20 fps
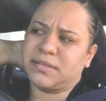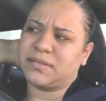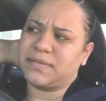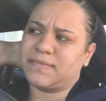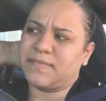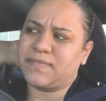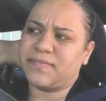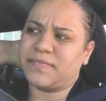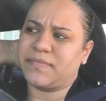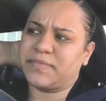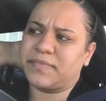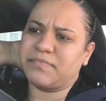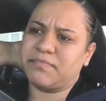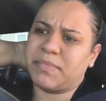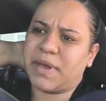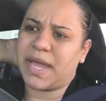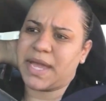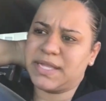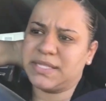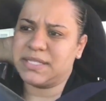that way.
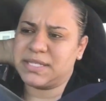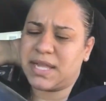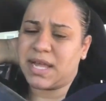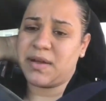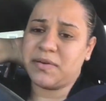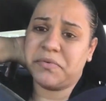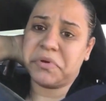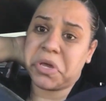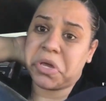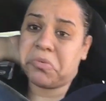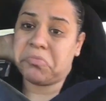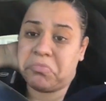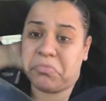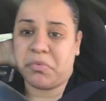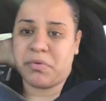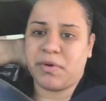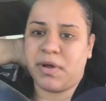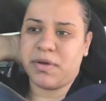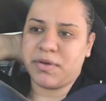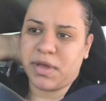Pink's that way?
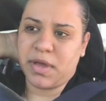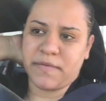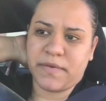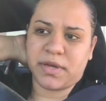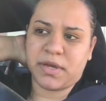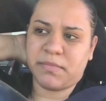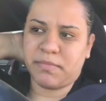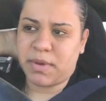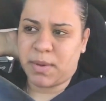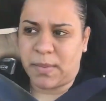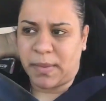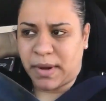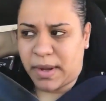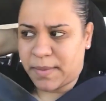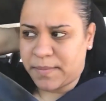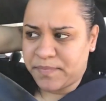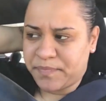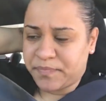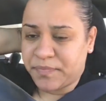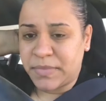Oh, you have a good memory
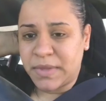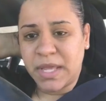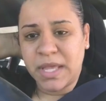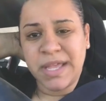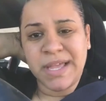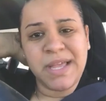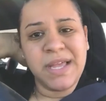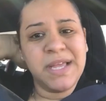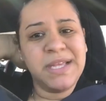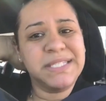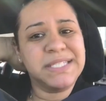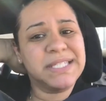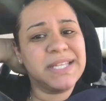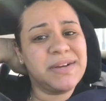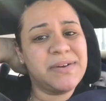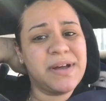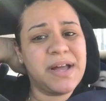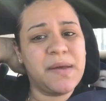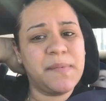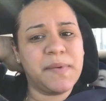
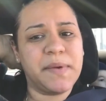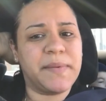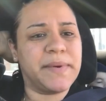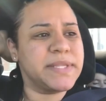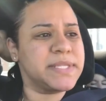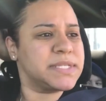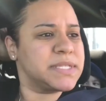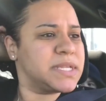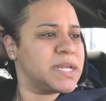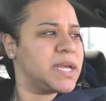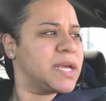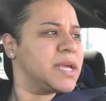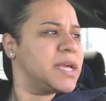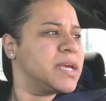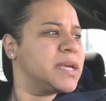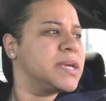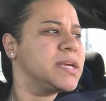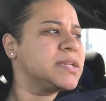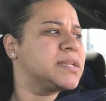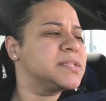so happy
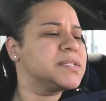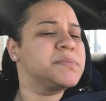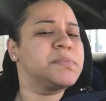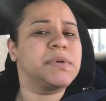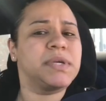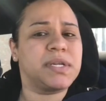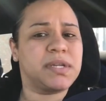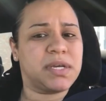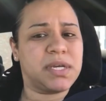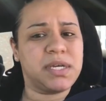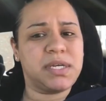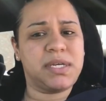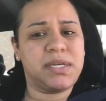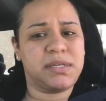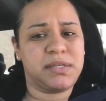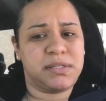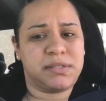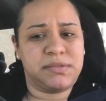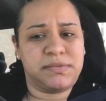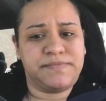Wednesday it has been
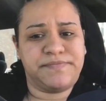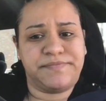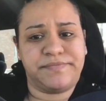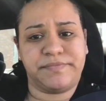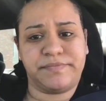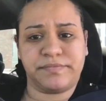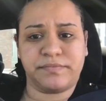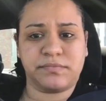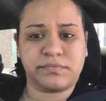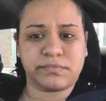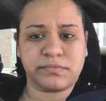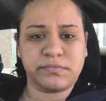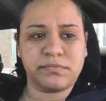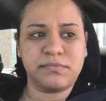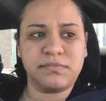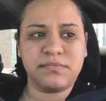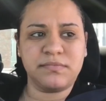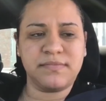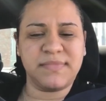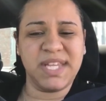a,
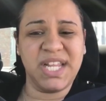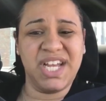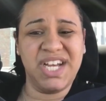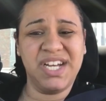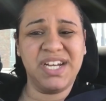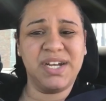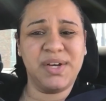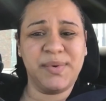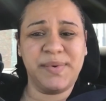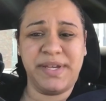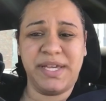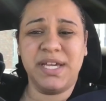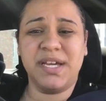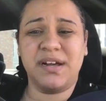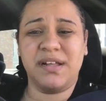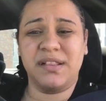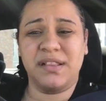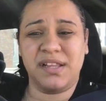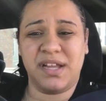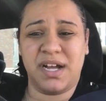a week
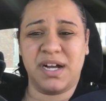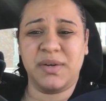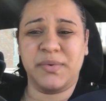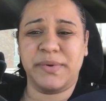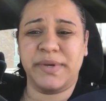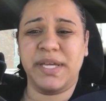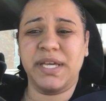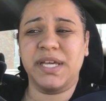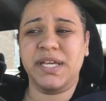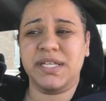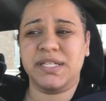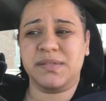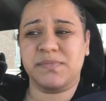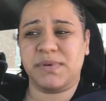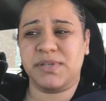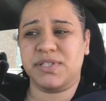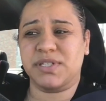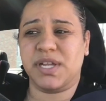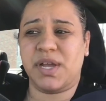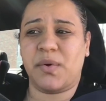a long week
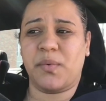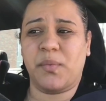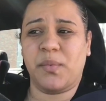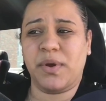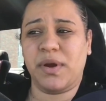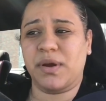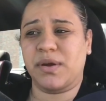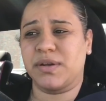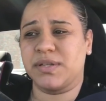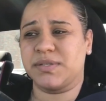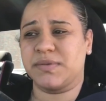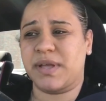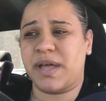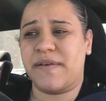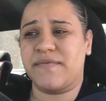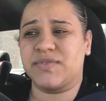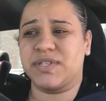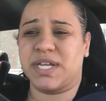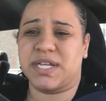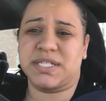especially at work because we
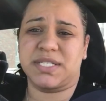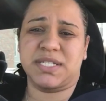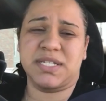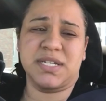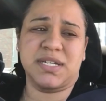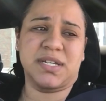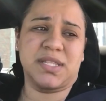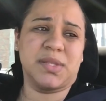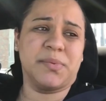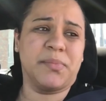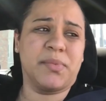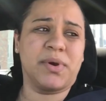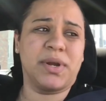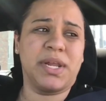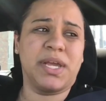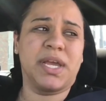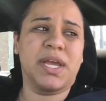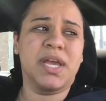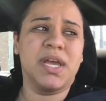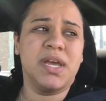have testing in the
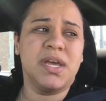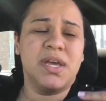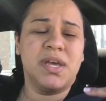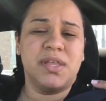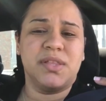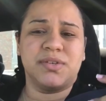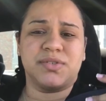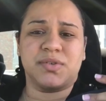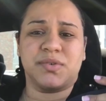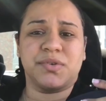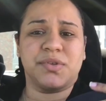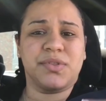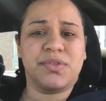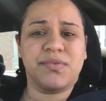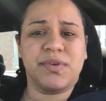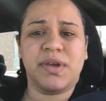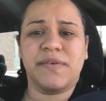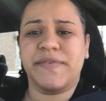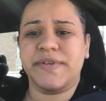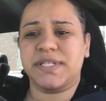morning there's only
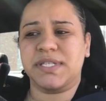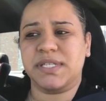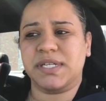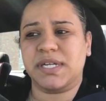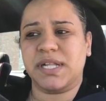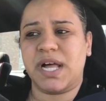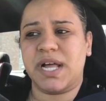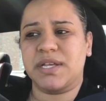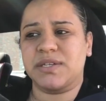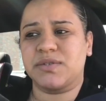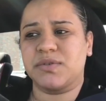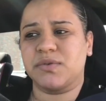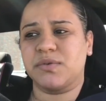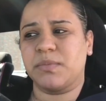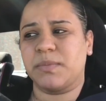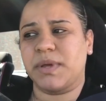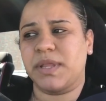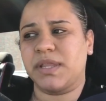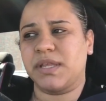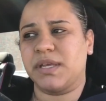three of us in the
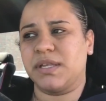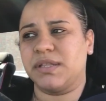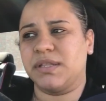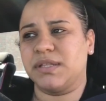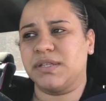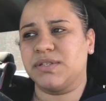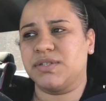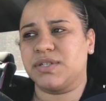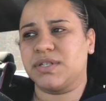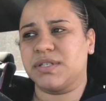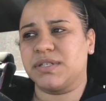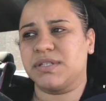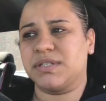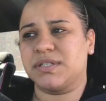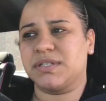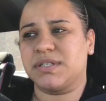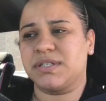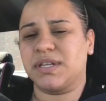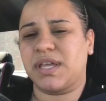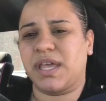classroom and then just
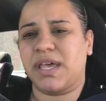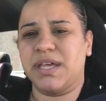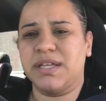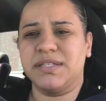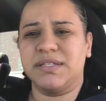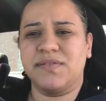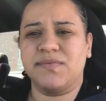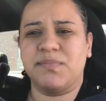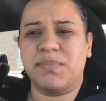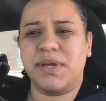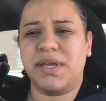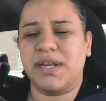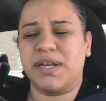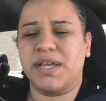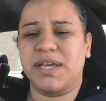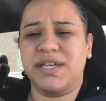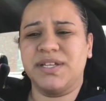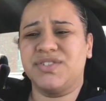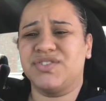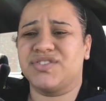the kids have been
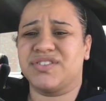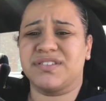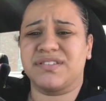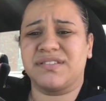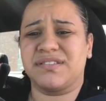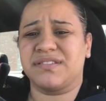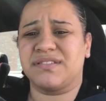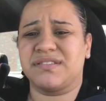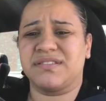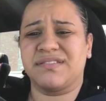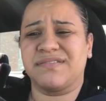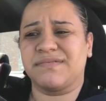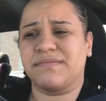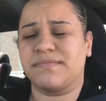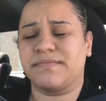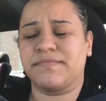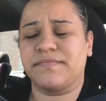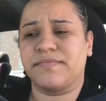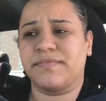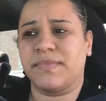it's just the
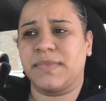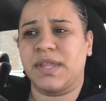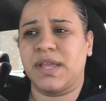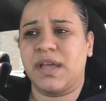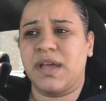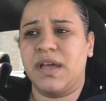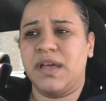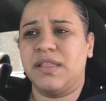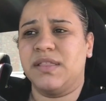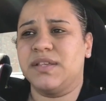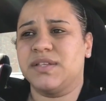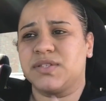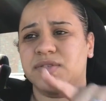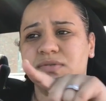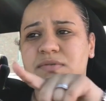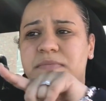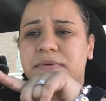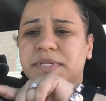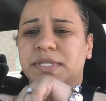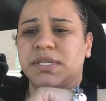school bus the
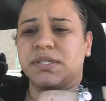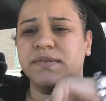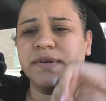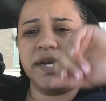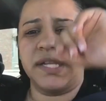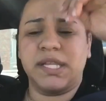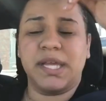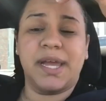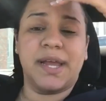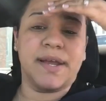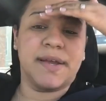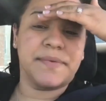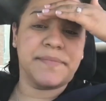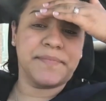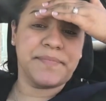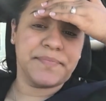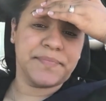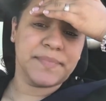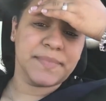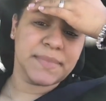school bus is right there
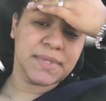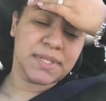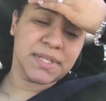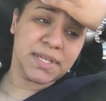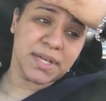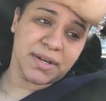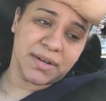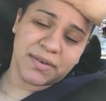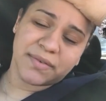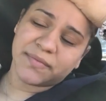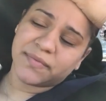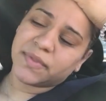so